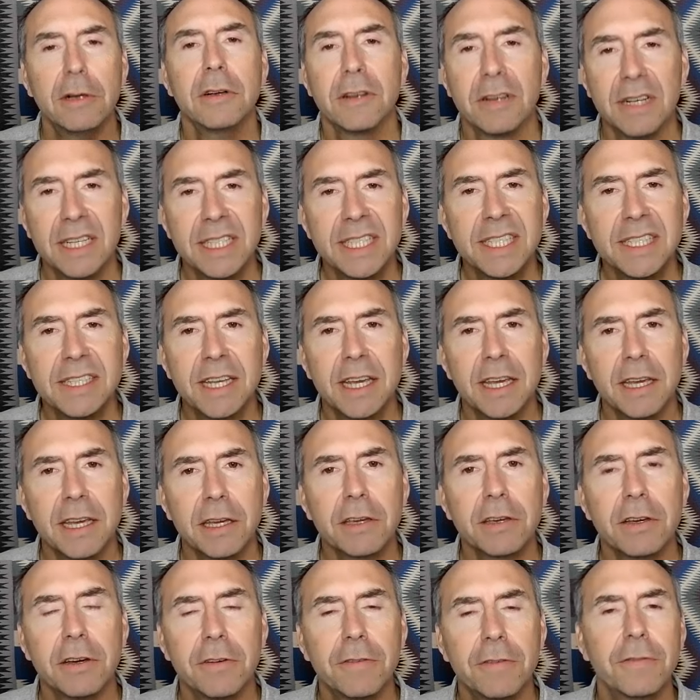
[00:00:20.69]
Let's
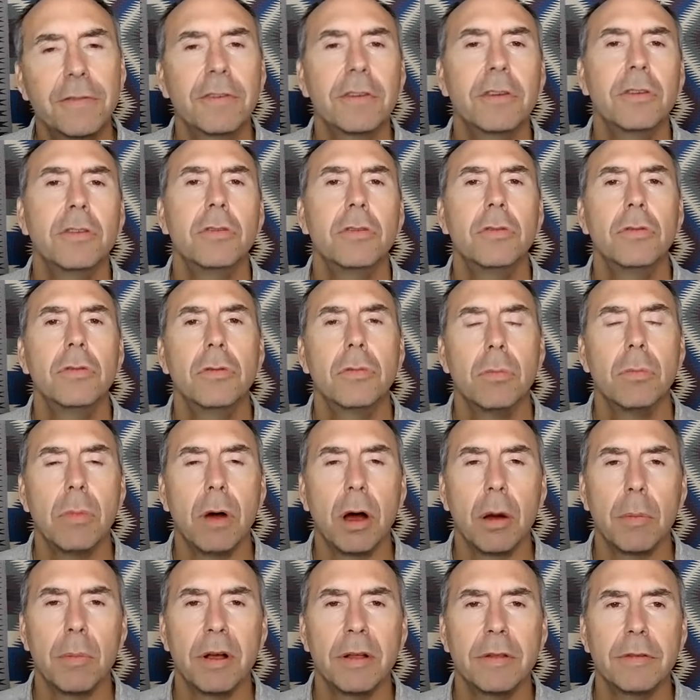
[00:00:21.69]
take a few
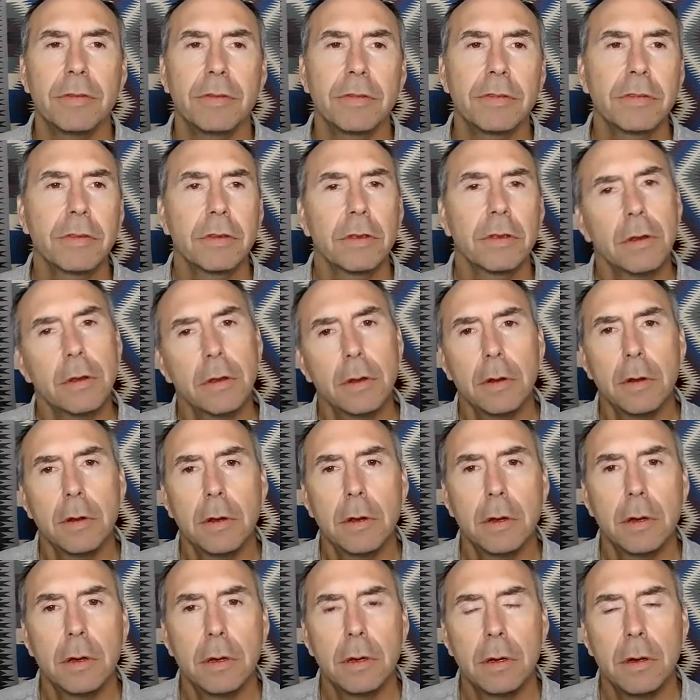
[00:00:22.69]
moments
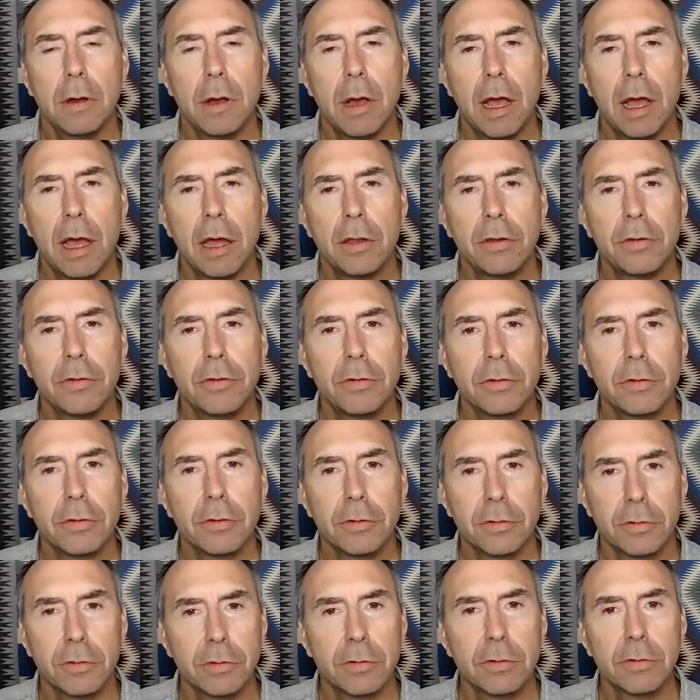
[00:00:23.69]
and
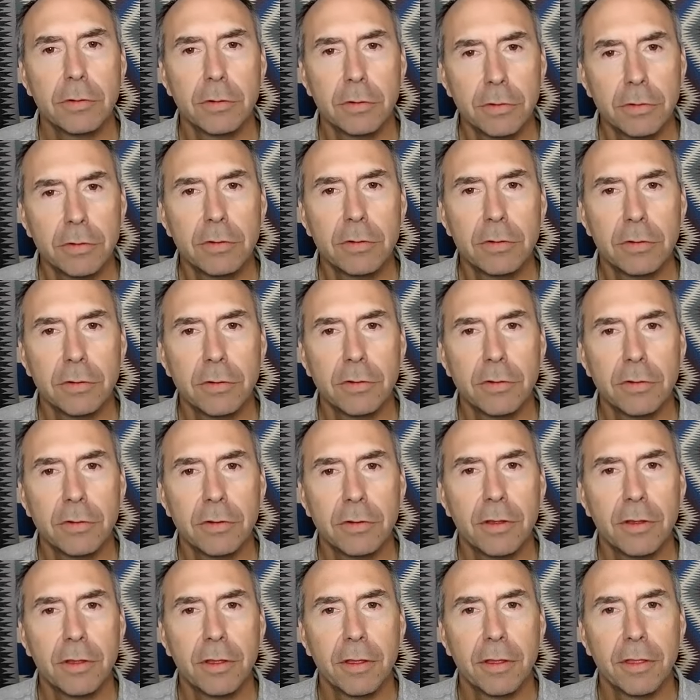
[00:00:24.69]

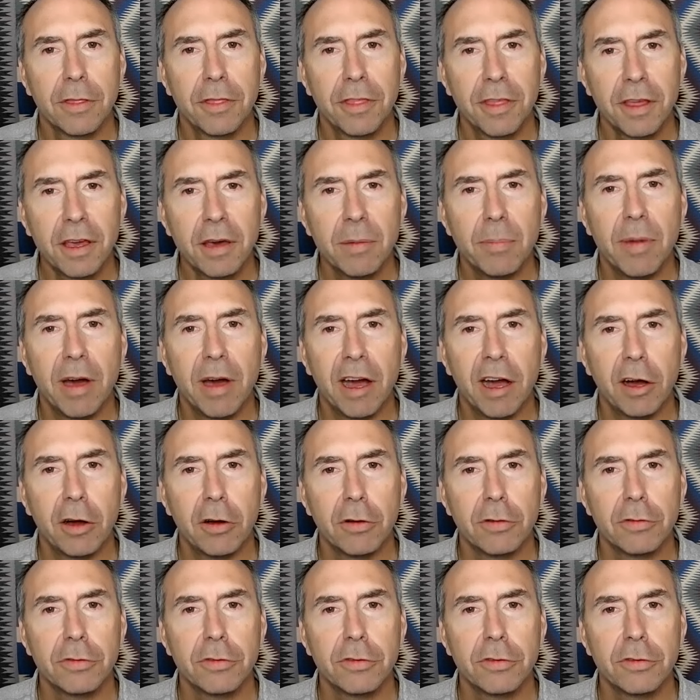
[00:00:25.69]
think
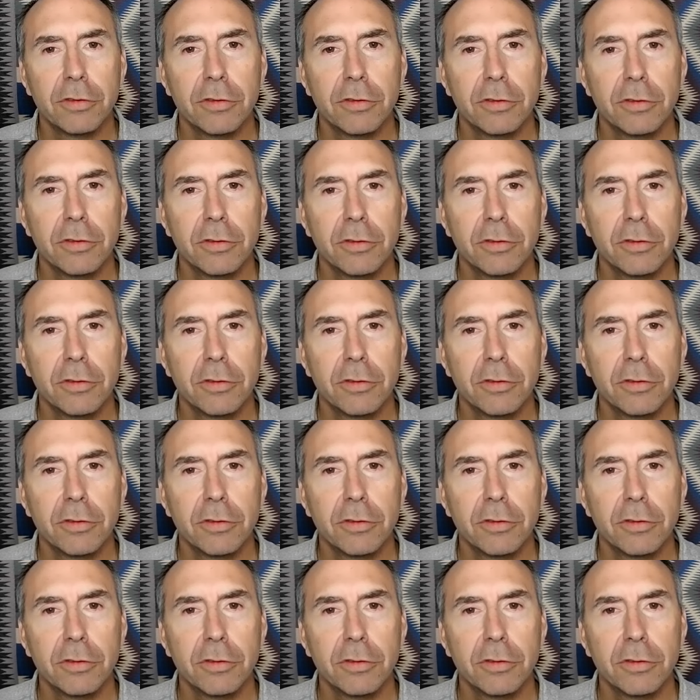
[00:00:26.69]
about,